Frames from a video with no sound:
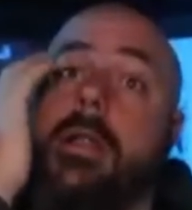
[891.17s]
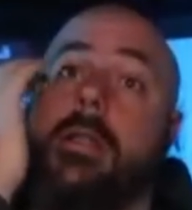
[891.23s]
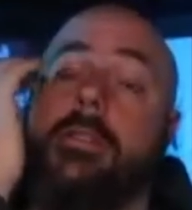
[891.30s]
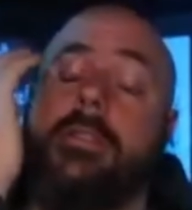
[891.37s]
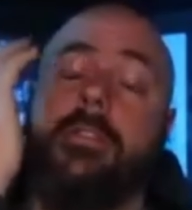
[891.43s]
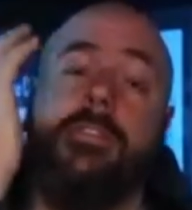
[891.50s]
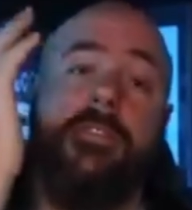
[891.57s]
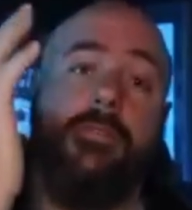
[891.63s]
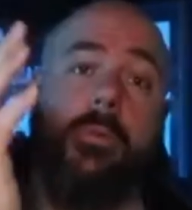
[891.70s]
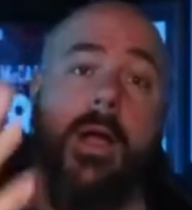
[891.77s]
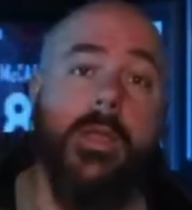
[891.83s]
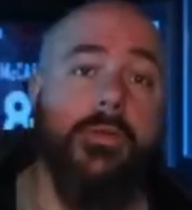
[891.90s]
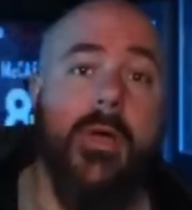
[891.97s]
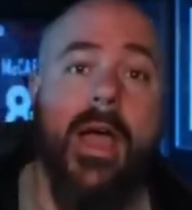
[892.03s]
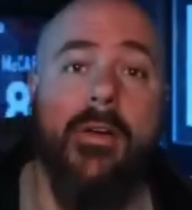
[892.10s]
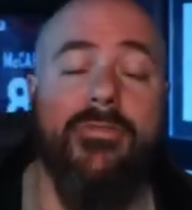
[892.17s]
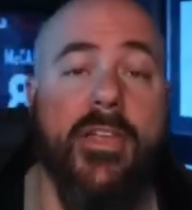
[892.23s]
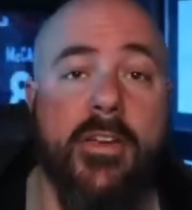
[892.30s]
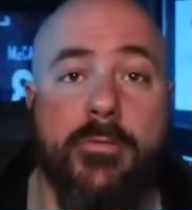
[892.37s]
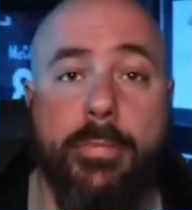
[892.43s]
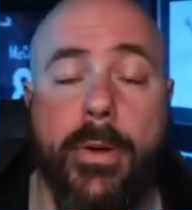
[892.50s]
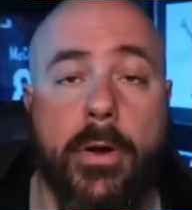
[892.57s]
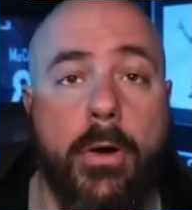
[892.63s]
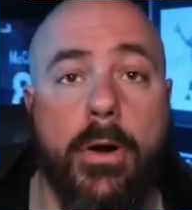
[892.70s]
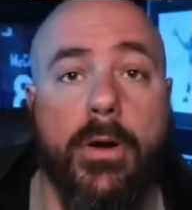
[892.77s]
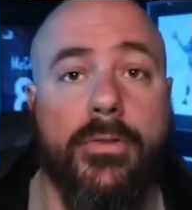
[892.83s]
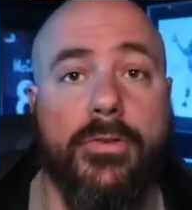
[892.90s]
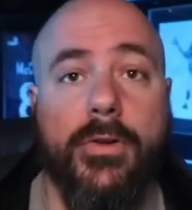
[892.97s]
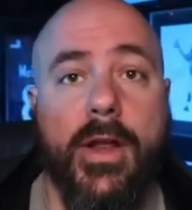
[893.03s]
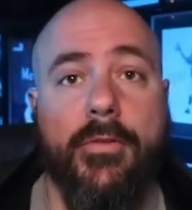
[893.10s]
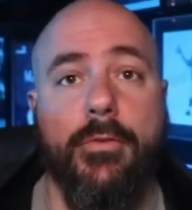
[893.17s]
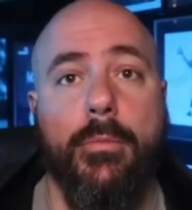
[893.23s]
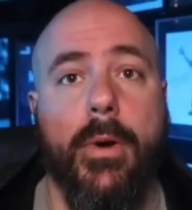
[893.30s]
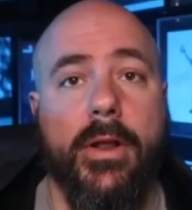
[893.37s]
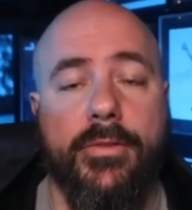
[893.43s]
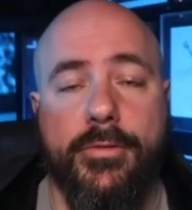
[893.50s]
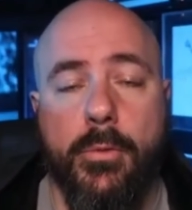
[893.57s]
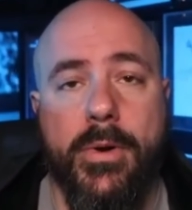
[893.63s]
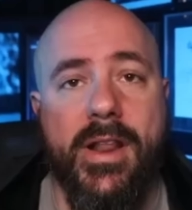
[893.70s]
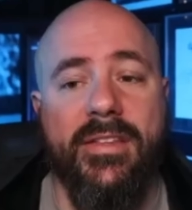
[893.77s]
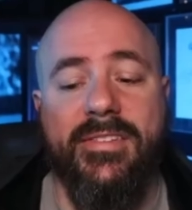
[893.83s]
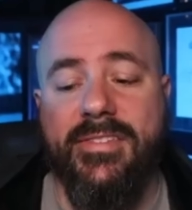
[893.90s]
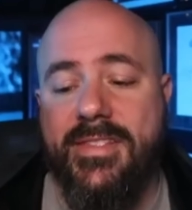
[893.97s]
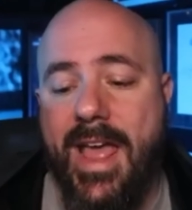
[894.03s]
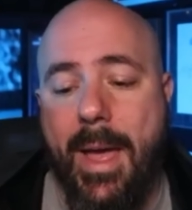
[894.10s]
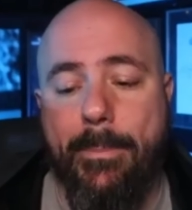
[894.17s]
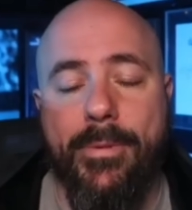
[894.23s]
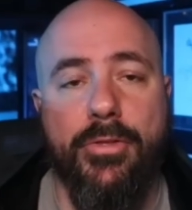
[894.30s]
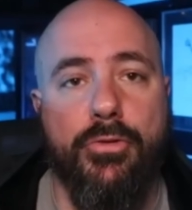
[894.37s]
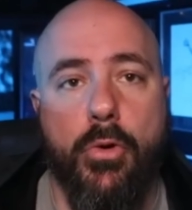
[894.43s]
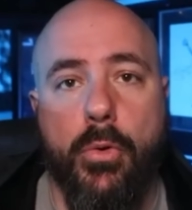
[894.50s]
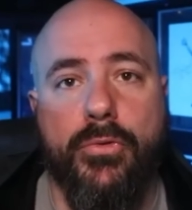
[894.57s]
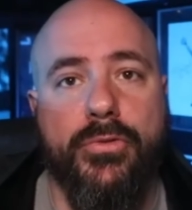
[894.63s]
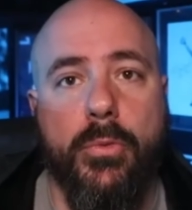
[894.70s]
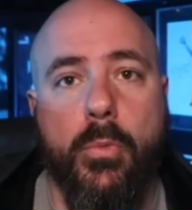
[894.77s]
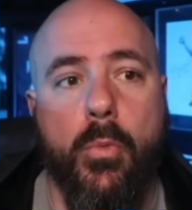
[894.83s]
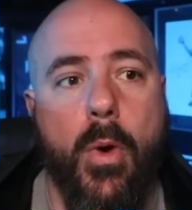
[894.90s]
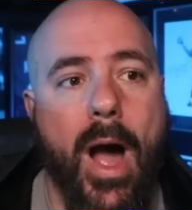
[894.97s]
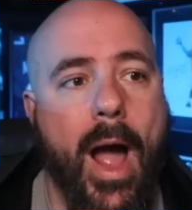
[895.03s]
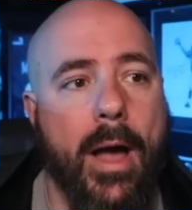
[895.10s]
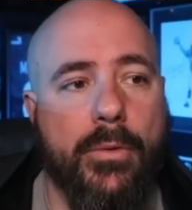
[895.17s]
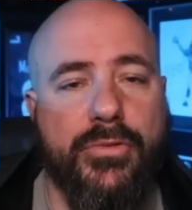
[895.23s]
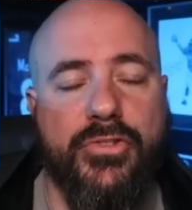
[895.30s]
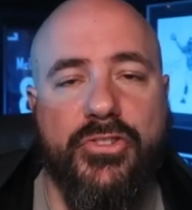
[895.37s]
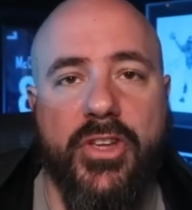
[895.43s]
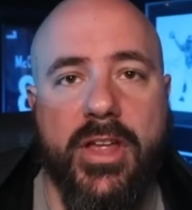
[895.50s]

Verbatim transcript: This is why you have to have pick artists on everybody. So when they snap and throw some wild shit,